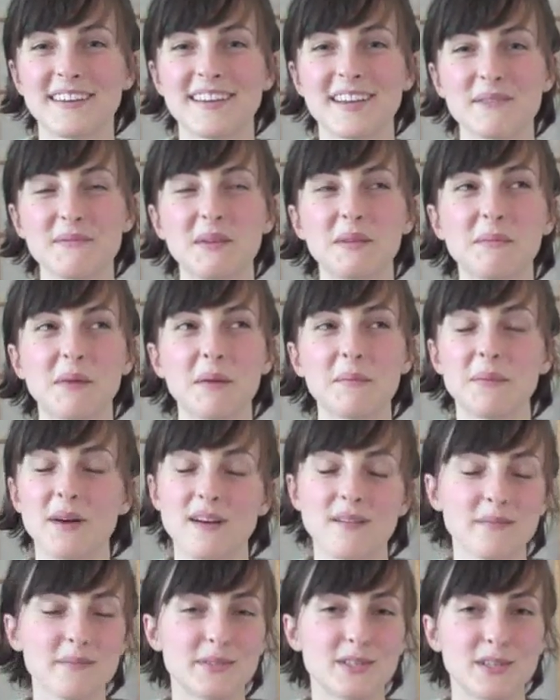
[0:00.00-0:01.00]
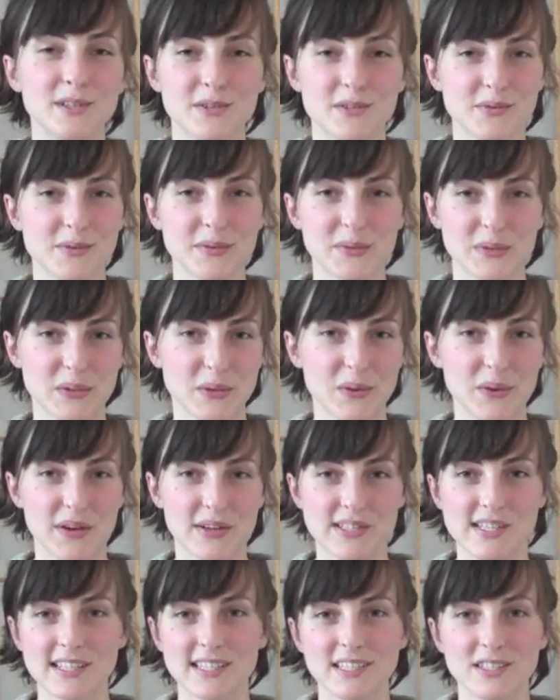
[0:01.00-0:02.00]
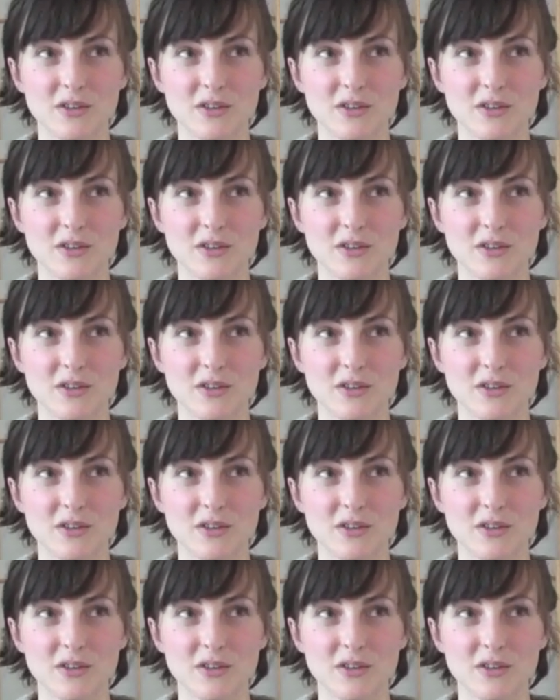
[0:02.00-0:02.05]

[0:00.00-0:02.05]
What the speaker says: I mean, my mom, she knew what was going on.